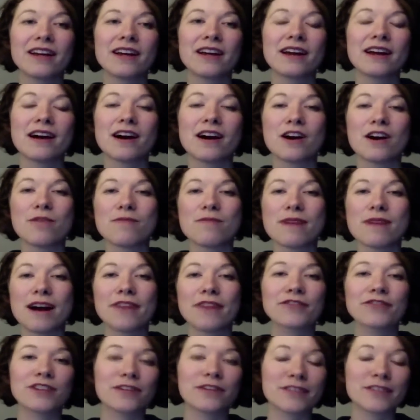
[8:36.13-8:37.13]
After
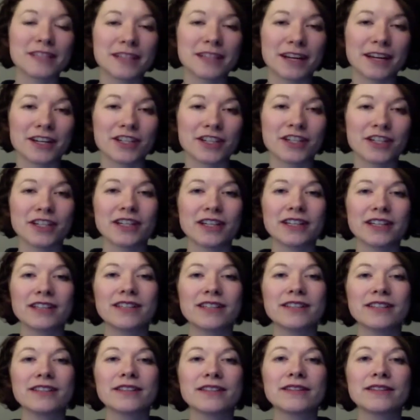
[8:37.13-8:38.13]
every session,